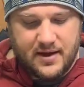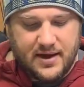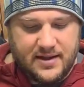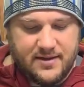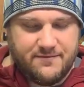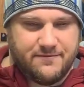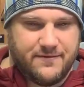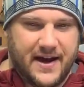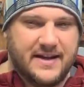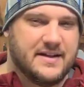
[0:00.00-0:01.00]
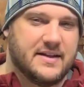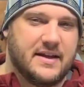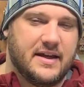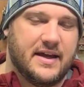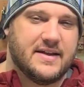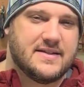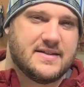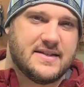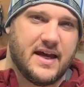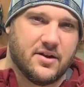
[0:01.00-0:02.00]
And then finally it
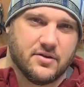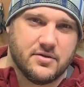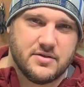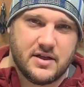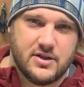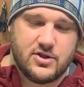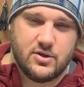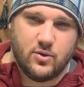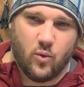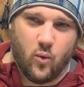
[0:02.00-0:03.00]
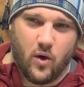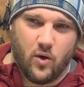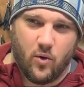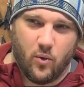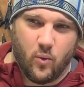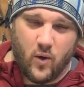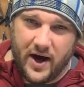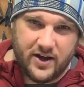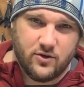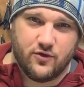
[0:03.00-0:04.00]
settles into
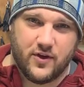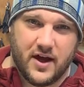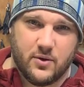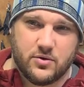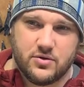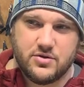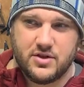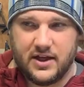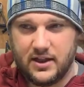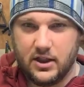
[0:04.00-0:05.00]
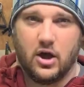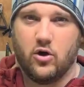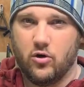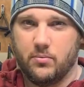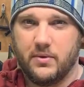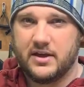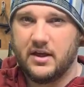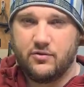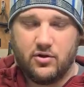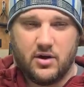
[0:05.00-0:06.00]
wildflowers and loam. Like
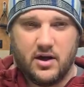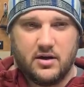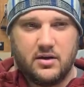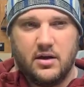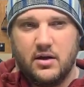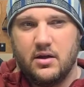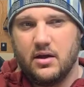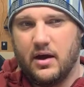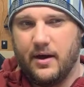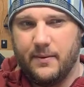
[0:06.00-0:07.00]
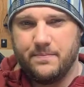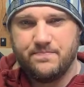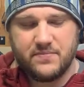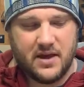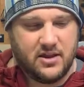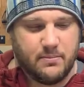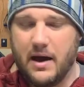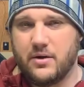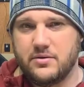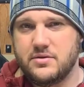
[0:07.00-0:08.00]
if you're on, in the
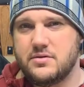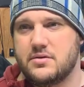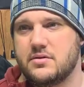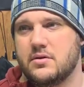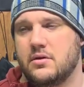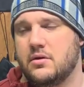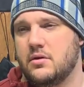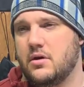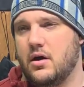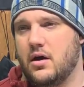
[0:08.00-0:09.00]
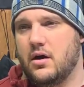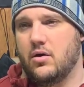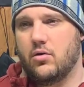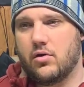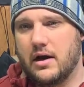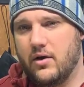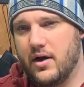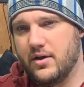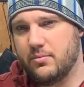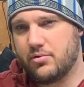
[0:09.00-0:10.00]
mountains, or out
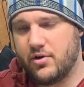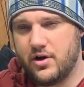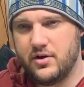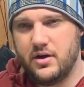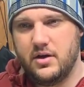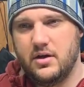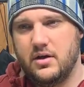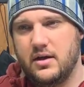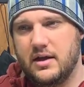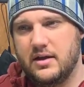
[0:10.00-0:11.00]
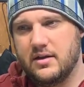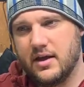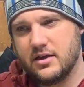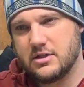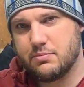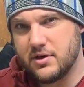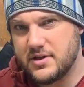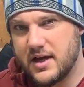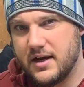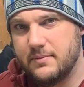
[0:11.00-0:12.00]
on the prairie in like
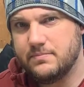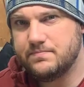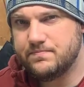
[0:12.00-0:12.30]
springtime,